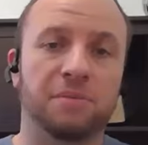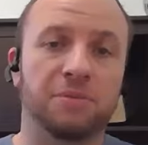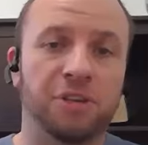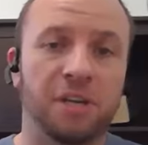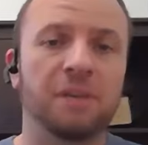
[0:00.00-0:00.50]
the
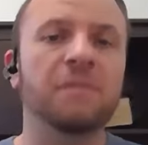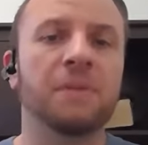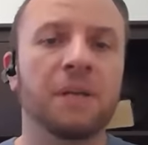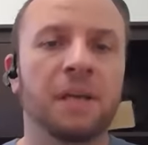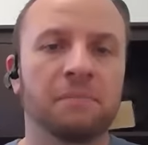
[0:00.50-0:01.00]

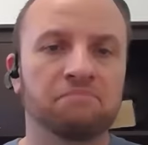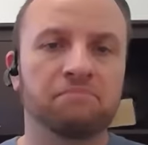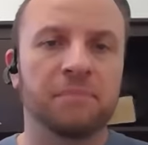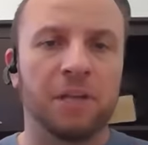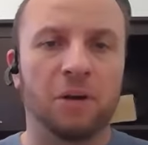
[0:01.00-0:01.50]
machine.
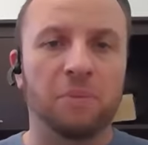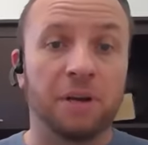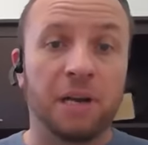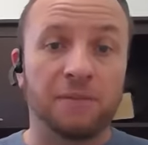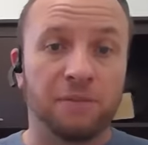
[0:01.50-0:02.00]
Okay. You know, you're going